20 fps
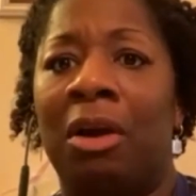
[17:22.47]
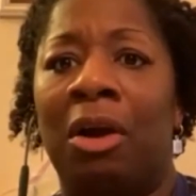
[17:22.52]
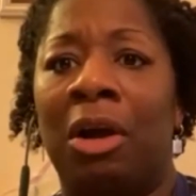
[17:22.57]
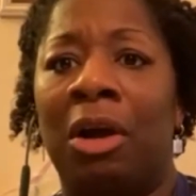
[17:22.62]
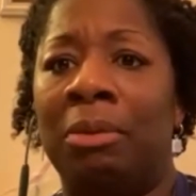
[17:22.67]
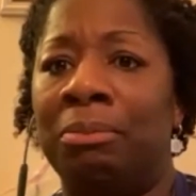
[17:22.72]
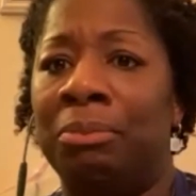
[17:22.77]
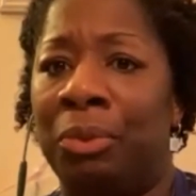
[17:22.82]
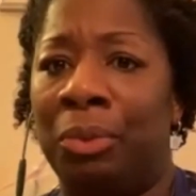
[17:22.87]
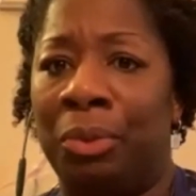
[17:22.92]

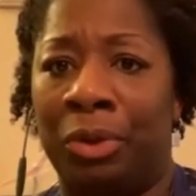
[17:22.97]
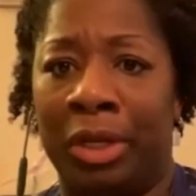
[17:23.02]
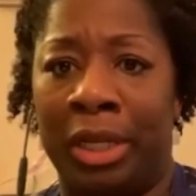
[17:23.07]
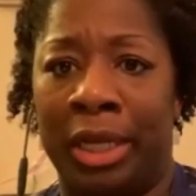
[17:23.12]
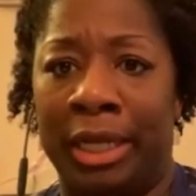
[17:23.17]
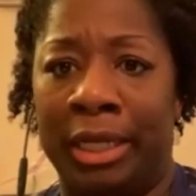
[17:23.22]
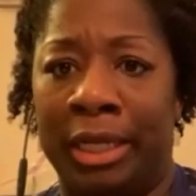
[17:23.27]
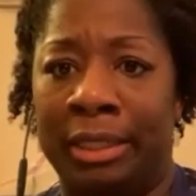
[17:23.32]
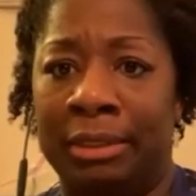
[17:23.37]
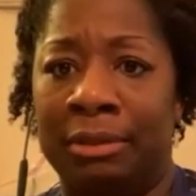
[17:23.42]

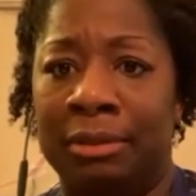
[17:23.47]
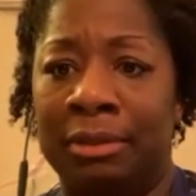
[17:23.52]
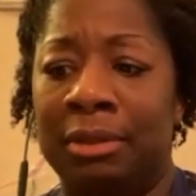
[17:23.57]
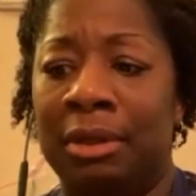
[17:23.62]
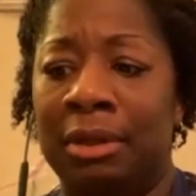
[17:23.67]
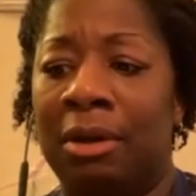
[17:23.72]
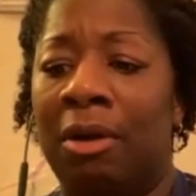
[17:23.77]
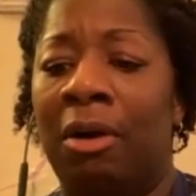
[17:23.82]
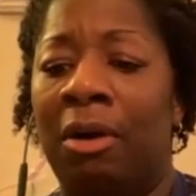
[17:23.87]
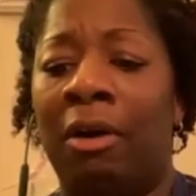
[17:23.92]
onboarding,
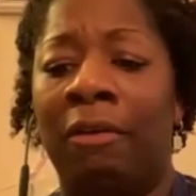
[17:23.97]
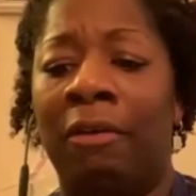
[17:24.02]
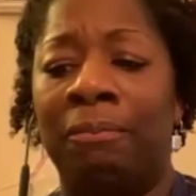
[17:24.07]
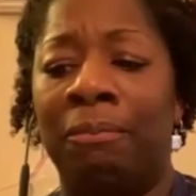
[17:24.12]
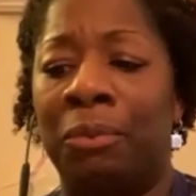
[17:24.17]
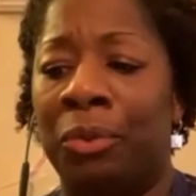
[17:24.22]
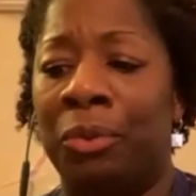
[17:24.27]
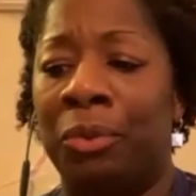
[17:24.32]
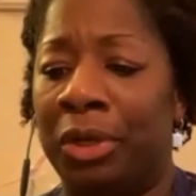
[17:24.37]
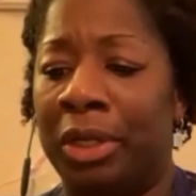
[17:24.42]

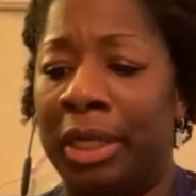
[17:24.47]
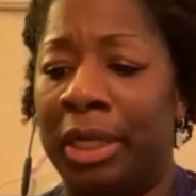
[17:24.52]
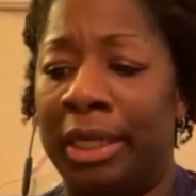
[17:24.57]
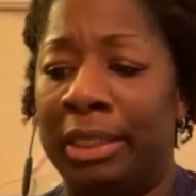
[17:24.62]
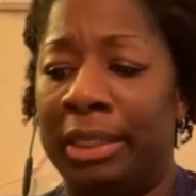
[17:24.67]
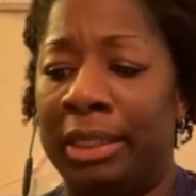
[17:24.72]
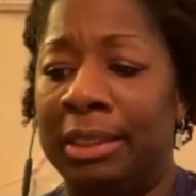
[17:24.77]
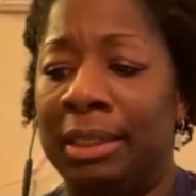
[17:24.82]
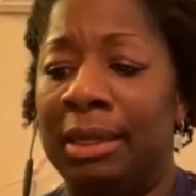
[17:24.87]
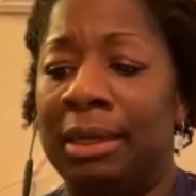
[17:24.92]

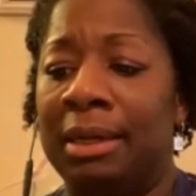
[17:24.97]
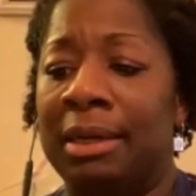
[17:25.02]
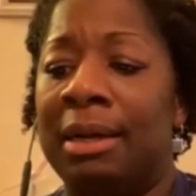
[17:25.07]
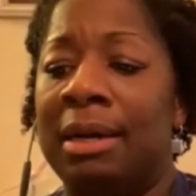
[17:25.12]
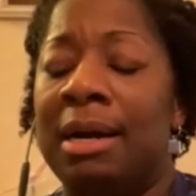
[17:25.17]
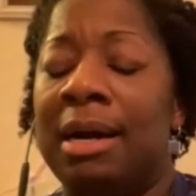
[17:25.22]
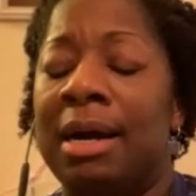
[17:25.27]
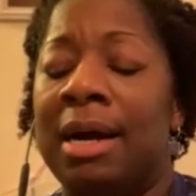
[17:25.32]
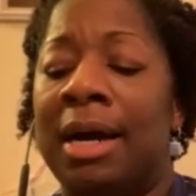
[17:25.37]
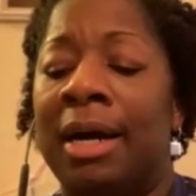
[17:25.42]
offboarding,
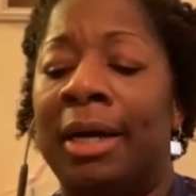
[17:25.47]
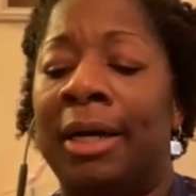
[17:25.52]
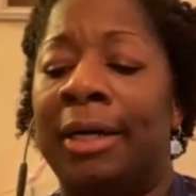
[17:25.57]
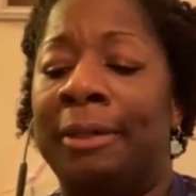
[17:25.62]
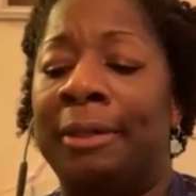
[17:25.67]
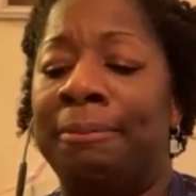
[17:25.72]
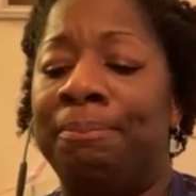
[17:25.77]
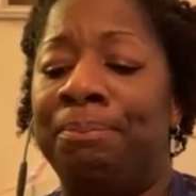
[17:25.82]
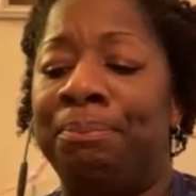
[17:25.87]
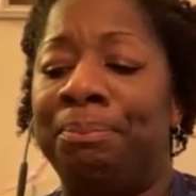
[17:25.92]

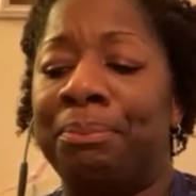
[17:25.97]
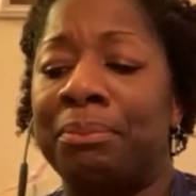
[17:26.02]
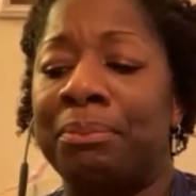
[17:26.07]
our